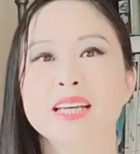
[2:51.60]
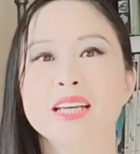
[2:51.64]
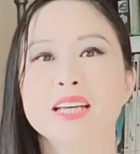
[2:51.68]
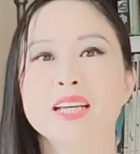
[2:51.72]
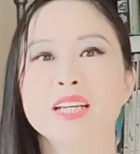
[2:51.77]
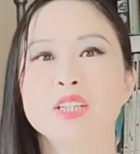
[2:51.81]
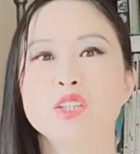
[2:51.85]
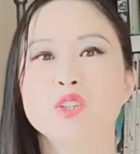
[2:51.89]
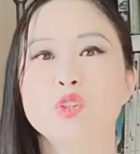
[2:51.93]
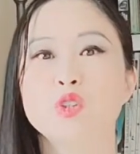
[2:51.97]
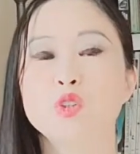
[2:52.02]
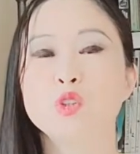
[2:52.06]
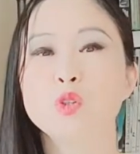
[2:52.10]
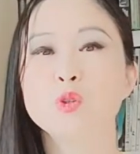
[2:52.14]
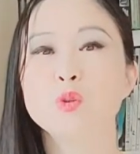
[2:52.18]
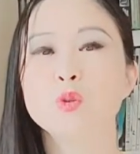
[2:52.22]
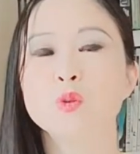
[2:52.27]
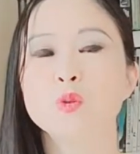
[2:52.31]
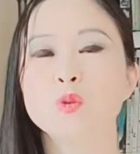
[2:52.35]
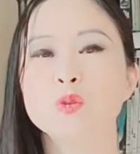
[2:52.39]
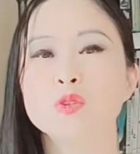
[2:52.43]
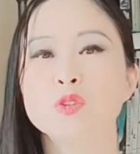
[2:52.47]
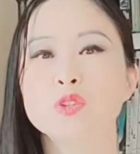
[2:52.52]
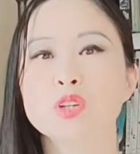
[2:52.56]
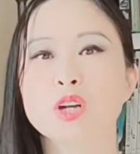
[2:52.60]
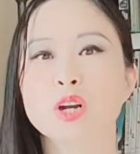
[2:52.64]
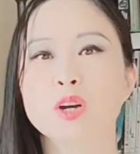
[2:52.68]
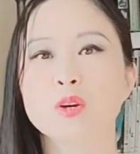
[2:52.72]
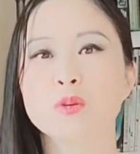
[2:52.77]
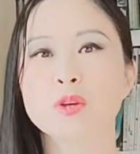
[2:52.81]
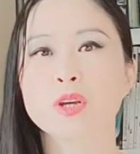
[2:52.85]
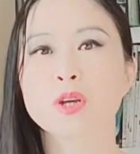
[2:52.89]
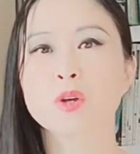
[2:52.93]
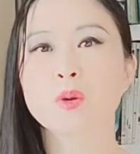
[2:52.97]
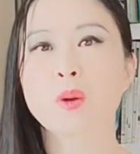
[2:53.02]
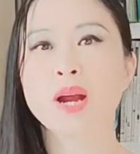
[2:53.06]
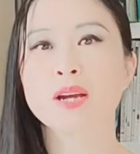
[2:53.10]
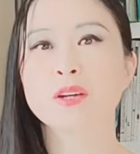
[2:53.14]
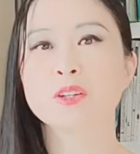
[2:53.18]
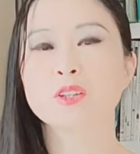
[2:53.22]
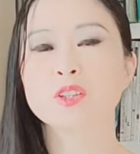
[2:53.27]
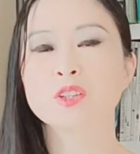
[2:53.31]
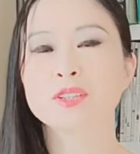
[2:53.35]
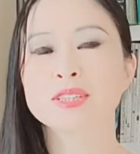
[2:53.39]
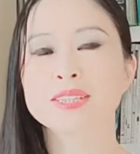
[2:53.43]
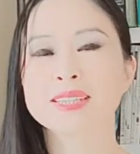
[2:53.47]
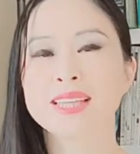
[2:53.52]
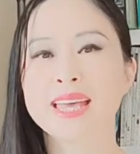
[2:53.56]
Students are required
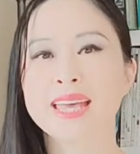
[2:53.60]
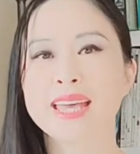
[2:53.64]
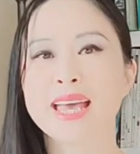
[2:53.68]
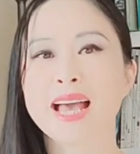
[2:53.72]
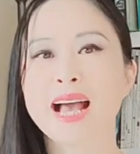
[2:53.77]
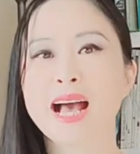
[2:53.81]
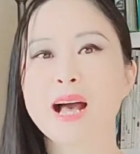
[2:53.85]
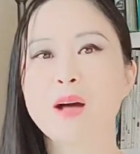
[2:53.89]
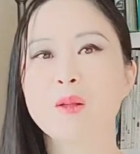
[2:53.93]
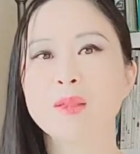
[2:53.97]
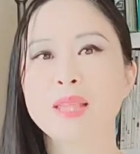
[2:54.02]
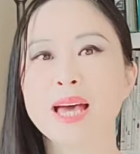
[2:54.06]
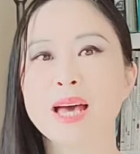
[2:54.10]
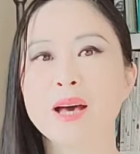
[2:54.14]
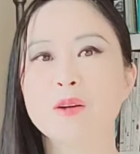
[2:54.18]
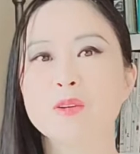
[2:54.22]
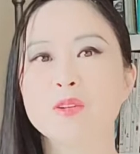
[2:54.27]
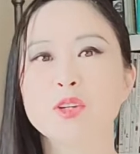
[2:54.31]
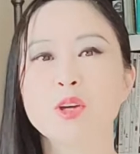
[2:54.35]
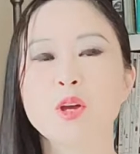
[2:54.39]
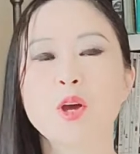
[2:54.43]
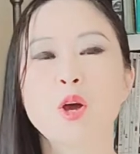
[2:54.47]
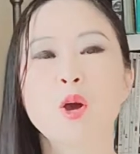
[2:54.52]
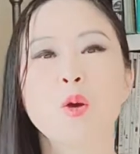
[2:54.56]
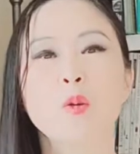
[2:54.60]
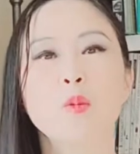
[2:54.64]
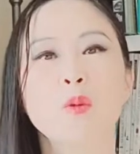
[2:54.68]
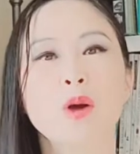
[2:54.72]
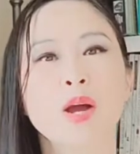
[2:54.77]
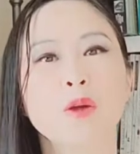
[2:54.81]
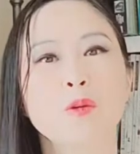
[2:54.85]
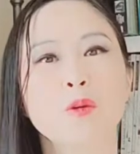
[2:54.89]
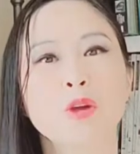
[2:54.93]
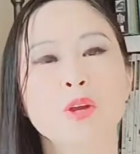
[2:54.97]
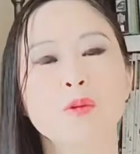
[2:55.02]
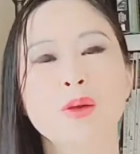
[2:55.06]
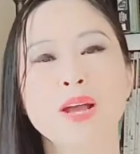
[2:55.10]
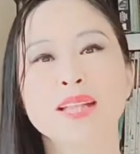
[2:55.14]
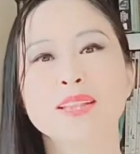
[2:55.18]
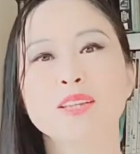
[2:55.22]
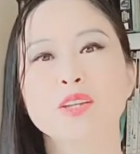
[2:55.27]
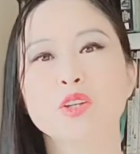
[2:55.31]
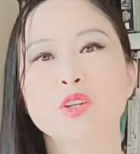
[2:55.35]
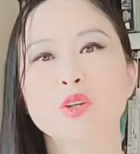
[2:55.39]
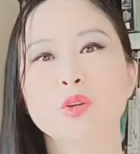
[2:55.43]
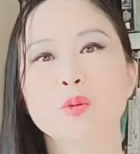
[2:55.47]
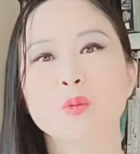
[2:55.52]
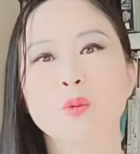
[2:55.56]
to say it out loud while we write
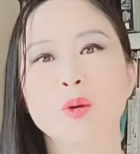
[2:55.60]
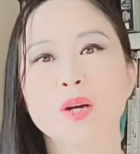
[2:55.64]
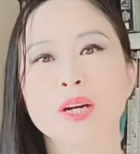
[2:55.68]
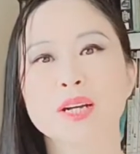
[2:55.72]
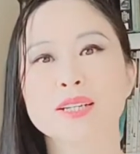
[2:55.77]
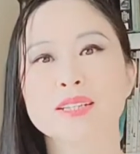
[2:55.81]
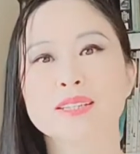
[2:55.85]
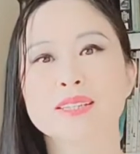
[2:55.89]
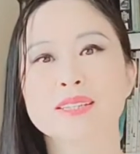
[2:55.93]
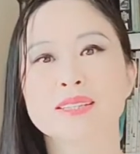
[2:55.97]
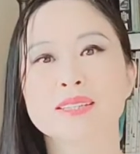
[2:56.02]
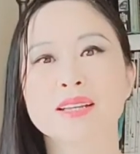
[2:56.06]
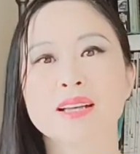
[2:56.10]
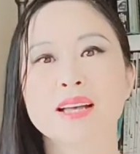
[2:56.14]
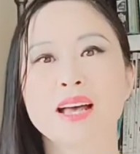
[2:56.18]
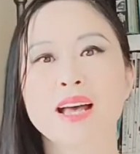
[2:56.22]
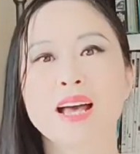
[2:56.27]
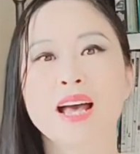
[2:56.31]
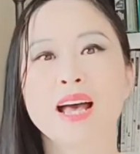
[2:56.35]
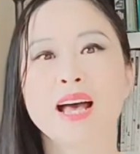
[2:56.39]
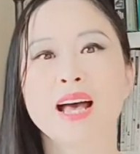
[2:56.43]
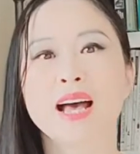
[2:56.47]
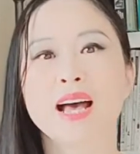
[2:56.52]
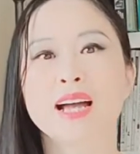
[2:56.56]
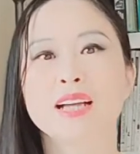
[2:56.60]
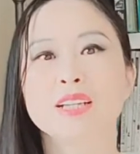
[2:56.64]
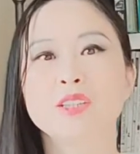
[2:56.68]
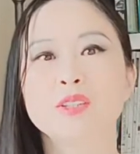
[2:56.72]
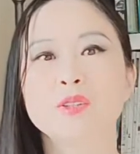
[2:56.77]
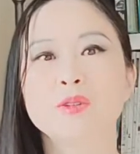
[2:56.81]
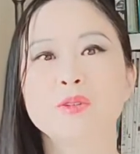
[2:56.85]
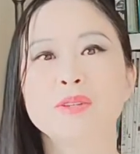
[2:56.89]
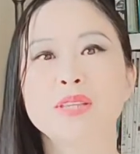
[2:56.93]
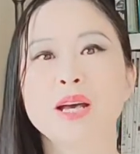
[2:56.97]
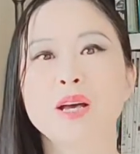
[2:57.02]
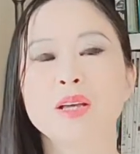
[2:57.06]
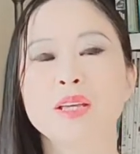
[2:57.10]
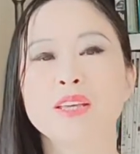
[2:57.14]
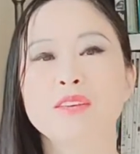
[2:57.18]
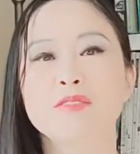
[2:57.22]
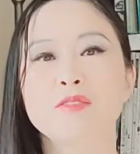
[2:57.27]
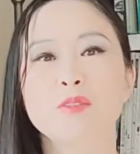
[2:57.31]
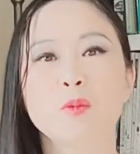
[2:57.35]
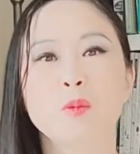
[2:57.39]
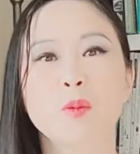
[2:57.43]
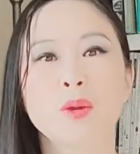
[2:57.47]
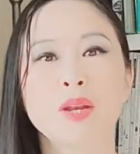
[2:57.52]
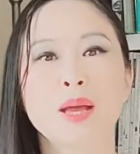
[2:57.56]
the new words. I do that
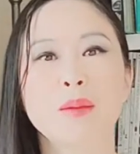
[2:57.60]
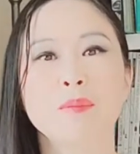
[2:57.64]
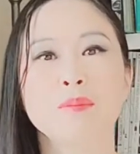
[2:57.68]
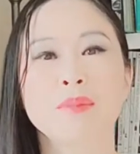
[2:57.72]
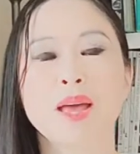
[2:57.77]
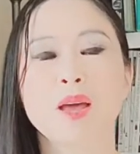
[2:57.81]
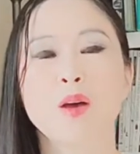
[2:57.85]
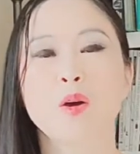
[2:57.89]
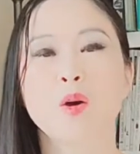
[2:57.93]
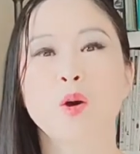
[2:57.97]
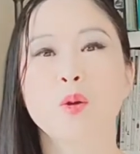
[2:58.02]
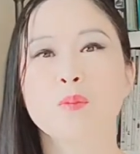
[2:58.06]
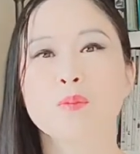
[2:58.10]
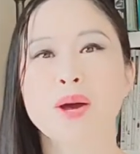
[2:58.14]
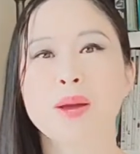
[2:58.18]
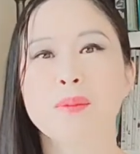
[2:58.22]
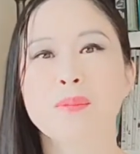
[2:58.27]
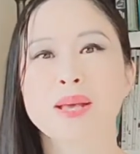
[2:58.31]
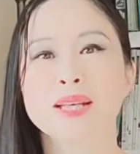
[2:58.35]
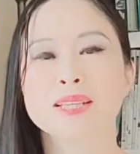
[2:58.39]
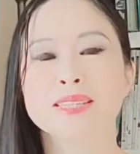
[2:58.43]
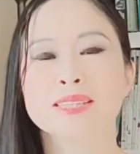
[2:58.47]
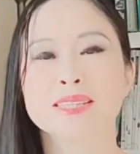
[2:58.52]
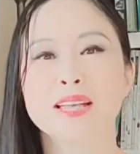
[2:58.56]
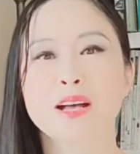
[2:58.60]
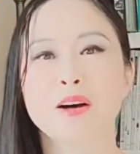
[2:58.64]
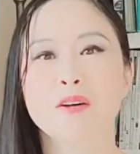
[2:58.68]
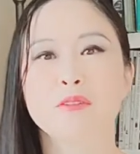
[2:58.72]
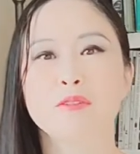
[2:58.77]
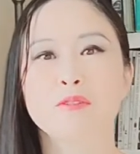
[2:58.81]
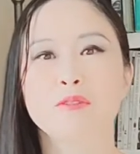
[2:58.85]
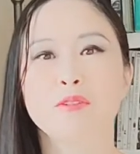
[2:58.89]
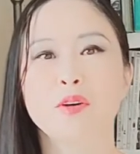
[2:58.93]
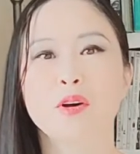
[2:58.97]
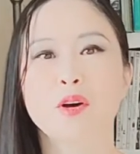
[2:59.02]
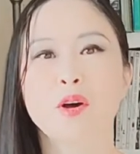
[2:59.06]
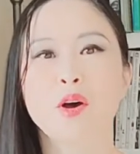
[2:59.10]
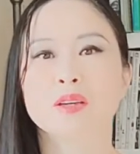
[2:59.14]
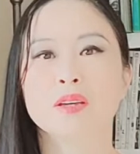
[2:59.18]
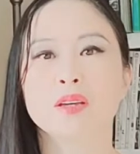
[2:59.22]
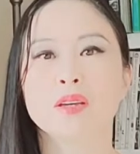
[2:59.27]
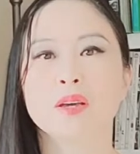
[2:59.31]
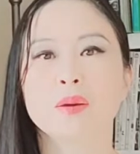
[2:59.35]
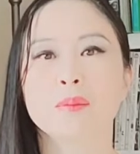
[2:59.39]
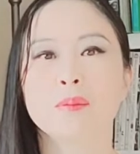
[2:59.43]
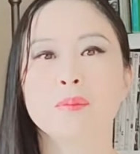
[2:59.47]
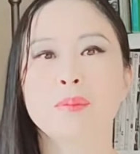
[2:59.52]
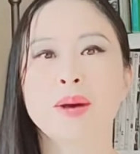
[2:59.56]
even when I'm at home by myself.
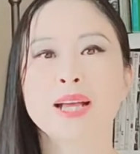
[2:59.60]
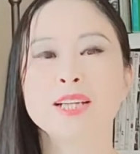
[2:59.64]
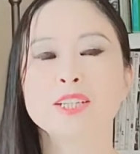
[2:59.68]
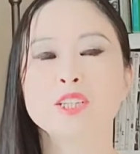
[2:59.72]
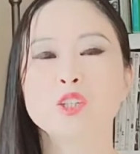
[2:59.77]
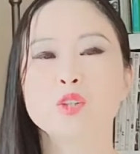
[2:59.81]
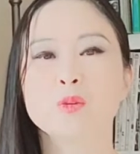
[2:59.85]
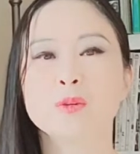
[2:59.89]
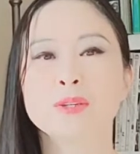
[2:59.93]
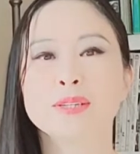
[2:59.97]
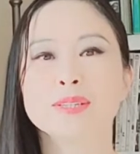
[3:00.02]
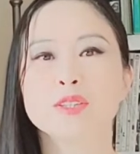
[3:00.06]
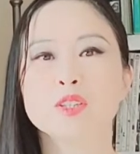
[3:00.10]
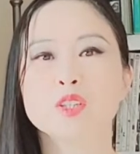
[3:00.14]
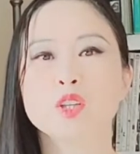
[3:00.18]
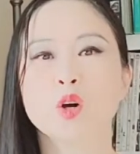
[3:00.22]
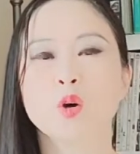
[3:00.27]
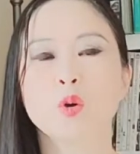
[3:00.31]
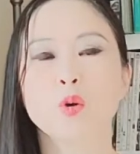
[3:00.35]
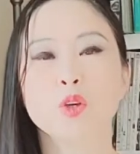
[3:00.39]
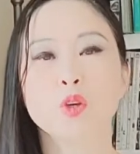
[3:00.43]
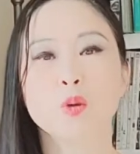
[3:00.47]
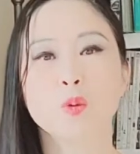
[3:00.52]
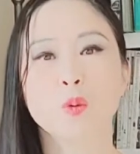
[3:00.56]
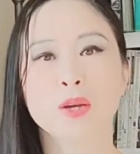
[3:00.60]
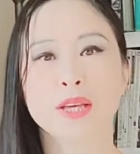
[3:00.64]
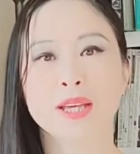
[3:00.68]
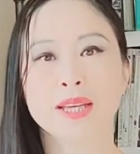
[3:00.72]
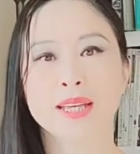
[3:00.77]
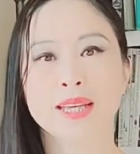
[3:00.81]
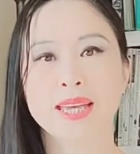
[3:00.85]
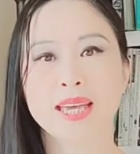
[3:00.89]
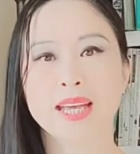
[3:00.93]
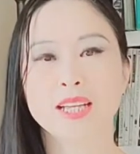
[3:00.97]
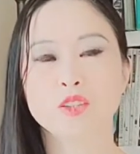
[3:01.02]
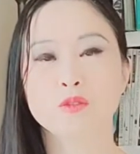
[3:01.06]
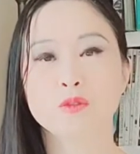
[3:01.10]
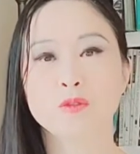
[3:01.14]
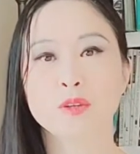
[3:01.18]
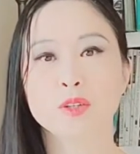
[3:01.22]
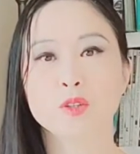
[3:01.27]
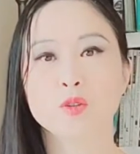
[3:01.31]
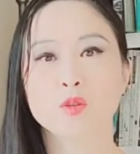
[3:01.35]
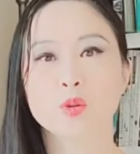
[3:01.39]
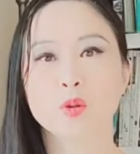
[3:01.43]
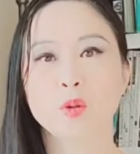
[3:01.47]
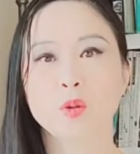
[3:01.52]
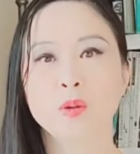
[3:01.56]
By doing so, you will engage
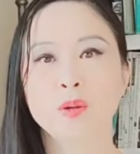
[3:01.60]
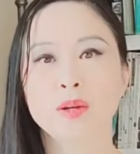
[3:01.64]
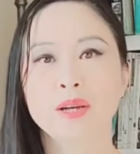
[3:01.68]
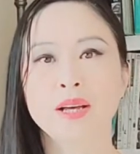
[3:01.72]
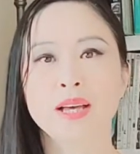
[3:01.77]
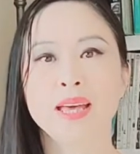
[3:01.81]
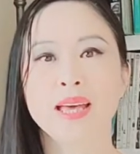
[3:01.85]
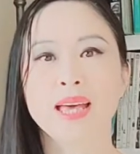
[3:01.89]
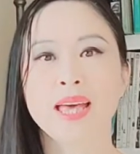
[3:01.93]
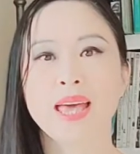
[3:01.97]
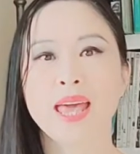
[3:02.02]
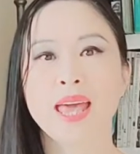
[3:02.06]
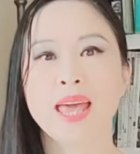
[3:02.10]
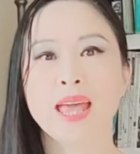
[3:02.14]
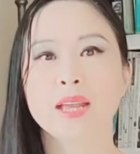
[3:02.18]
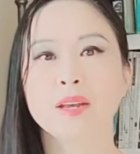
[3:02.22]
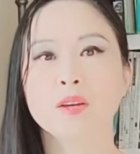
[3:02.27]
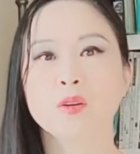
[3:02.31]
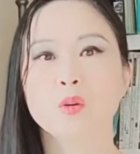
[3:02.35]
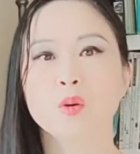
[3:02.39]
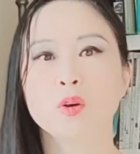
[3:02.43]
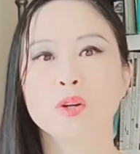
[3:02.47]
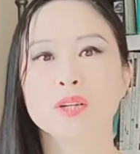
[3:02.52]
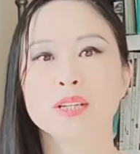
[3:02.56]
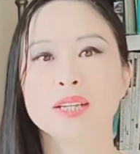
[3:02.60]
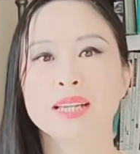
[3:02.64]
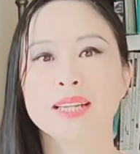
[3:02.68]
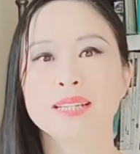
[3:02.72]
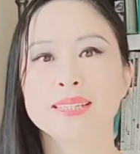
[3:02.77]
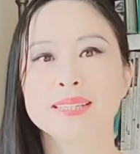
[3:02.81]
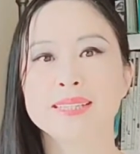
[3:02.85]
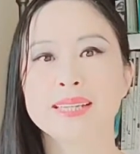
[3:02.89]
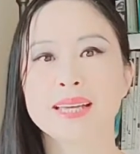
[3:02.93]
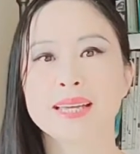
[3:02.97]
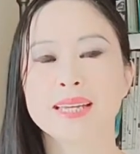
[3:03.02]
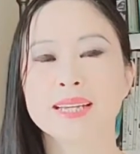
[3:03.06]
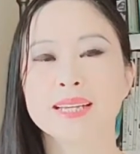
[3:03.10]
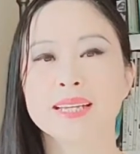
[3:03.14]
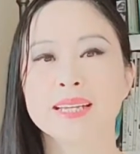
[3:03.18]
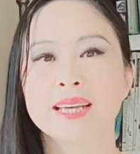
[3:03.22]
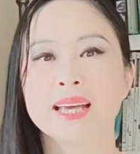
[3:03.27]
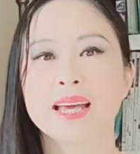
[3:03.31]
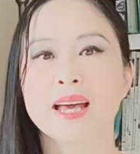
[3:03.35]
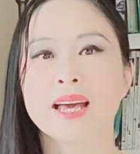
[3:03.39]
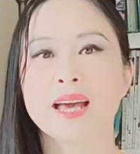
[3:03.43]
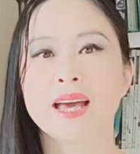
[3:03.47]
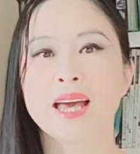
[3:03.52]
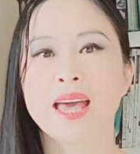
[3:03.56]
visual, hand or kinesthetic,
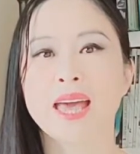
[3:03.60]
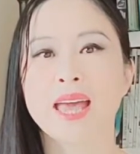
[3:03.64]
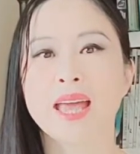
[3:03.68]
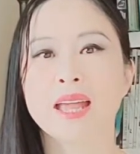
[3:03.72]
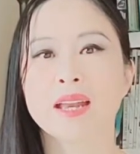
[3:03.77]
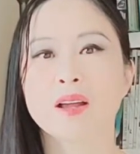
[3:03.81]
and